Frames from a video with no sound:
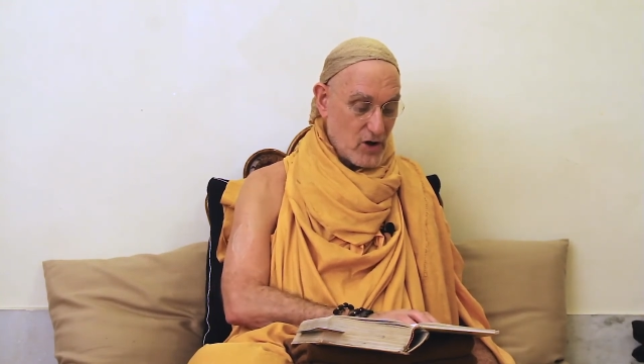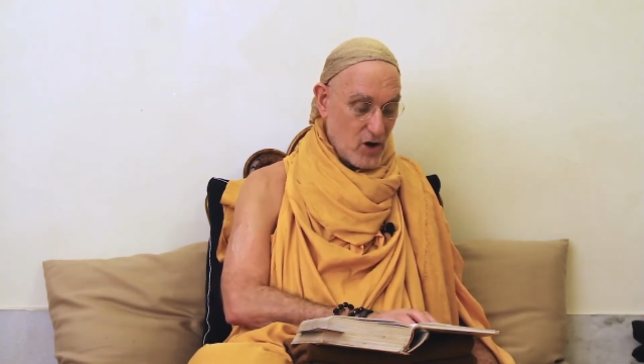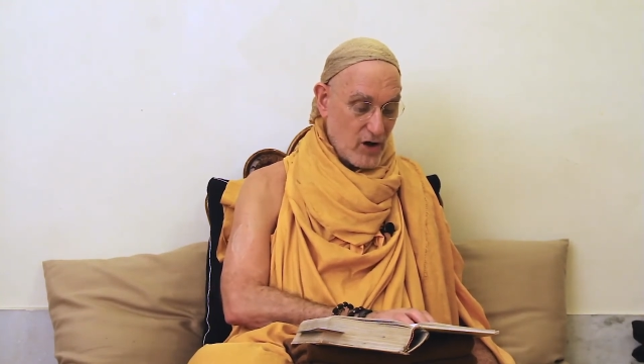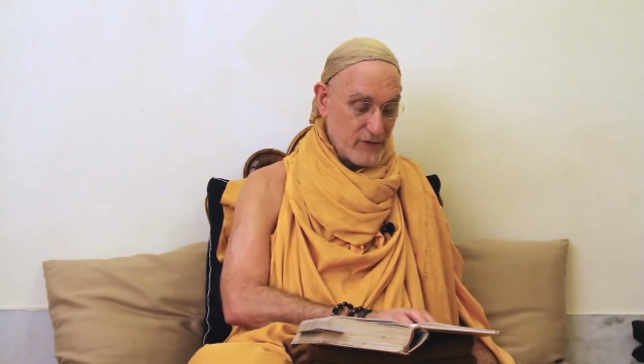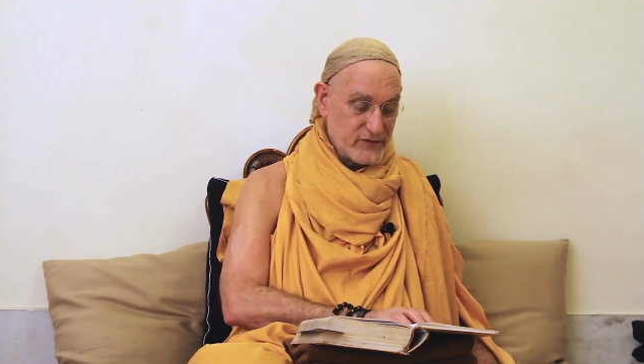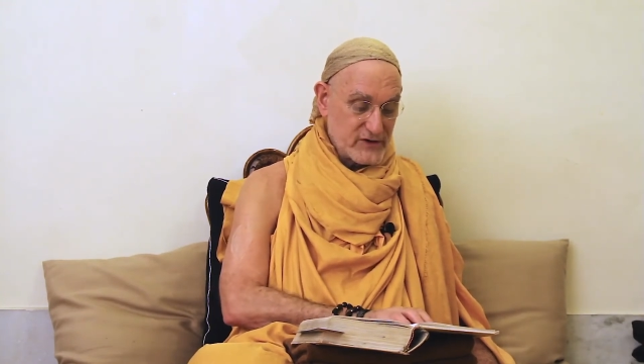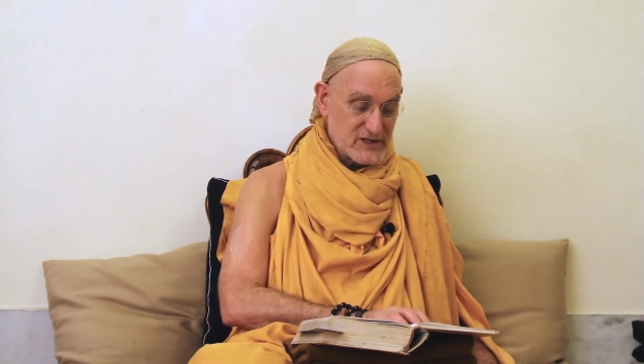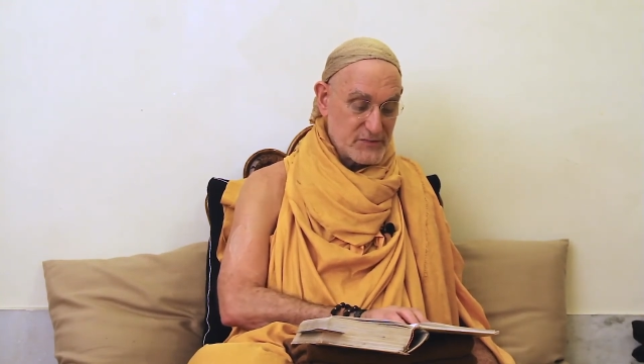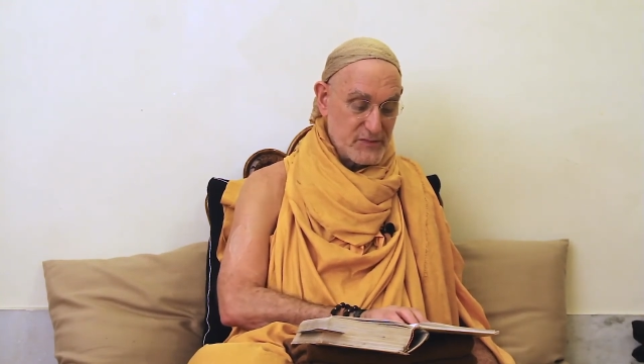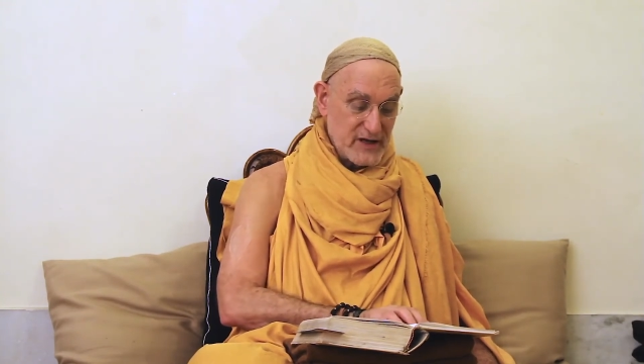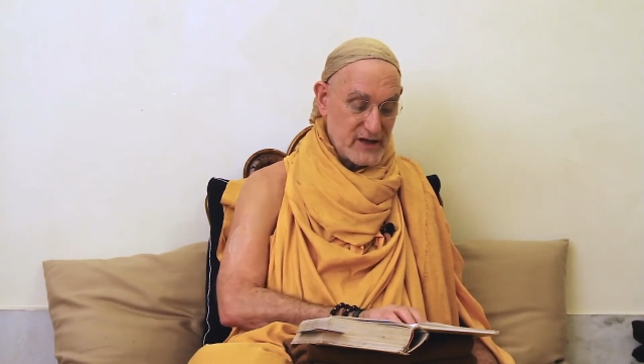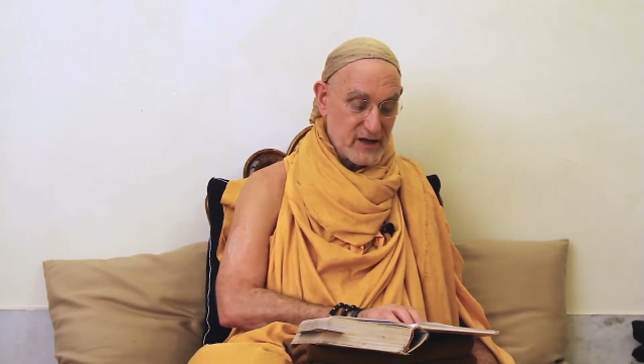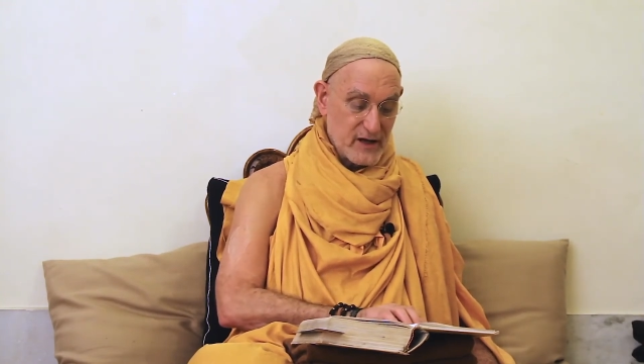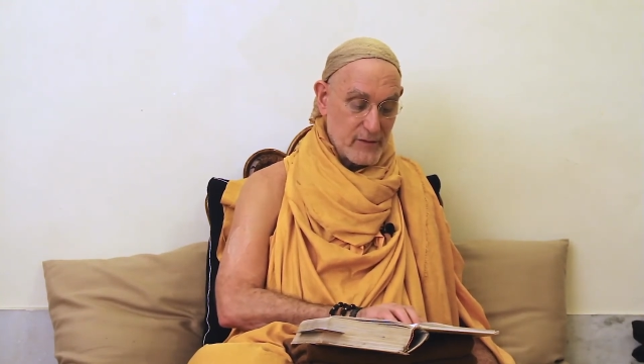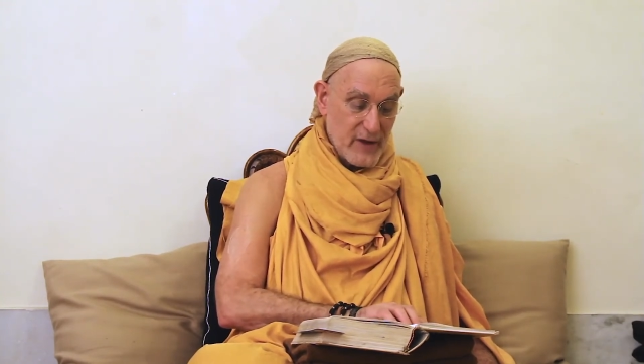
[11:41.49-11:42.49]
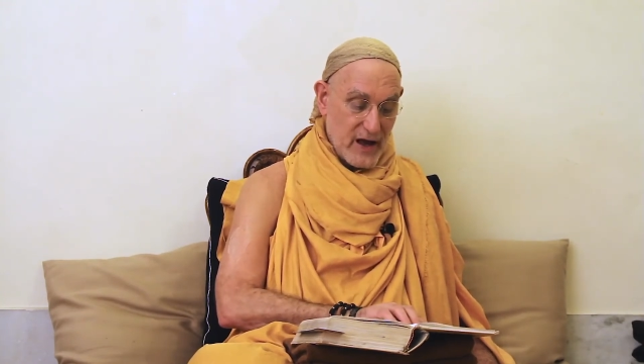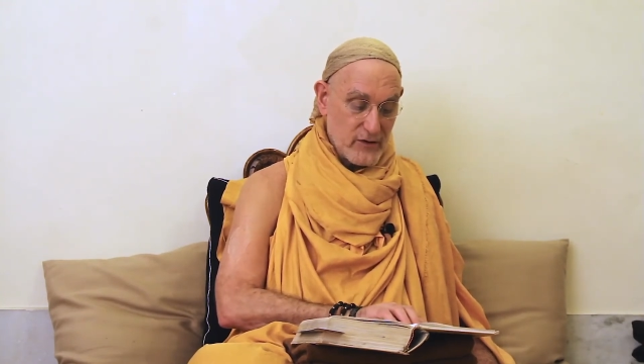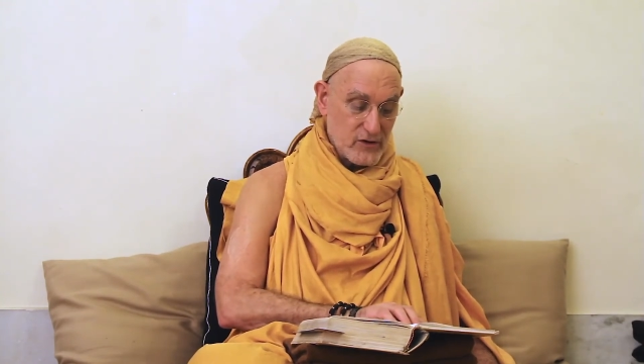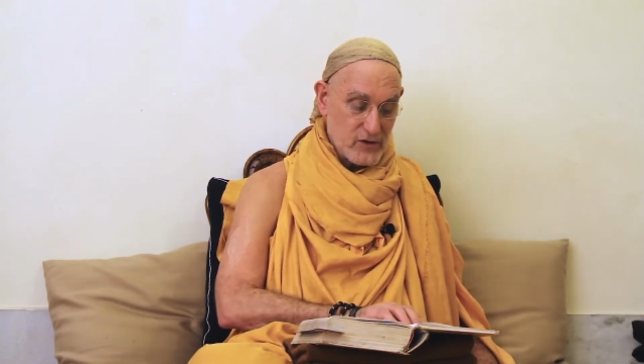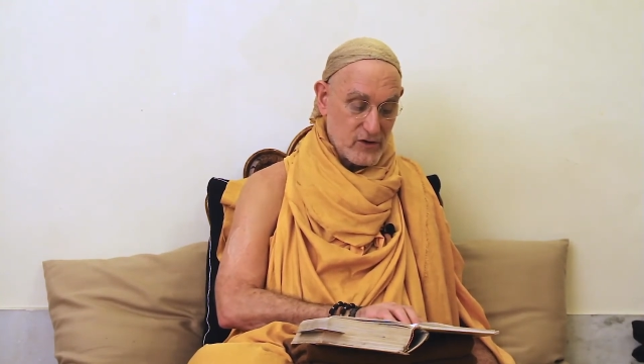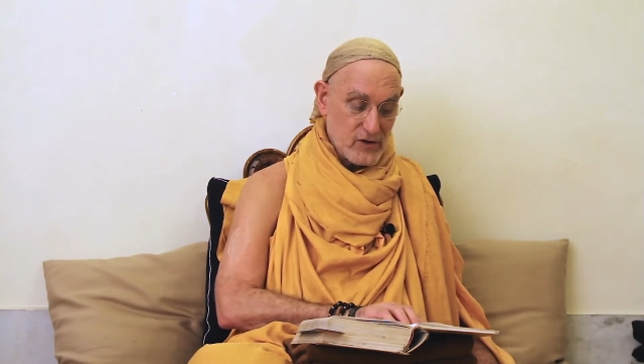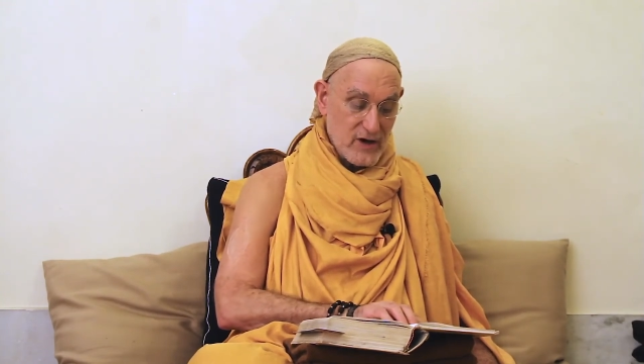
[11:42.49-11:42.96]
often speaking about
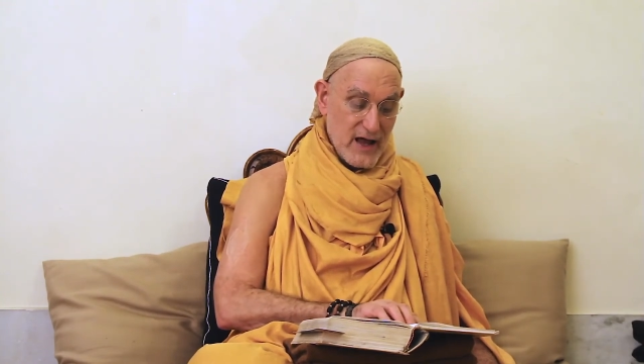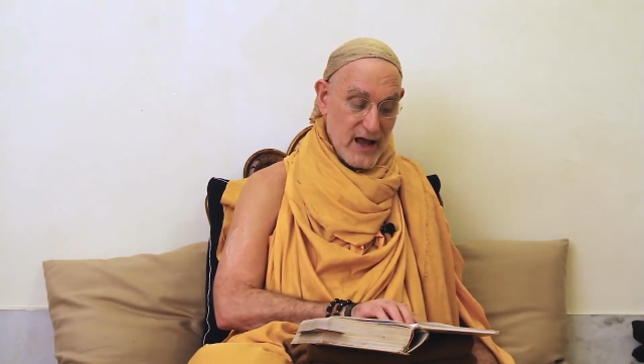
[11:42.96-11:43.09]
her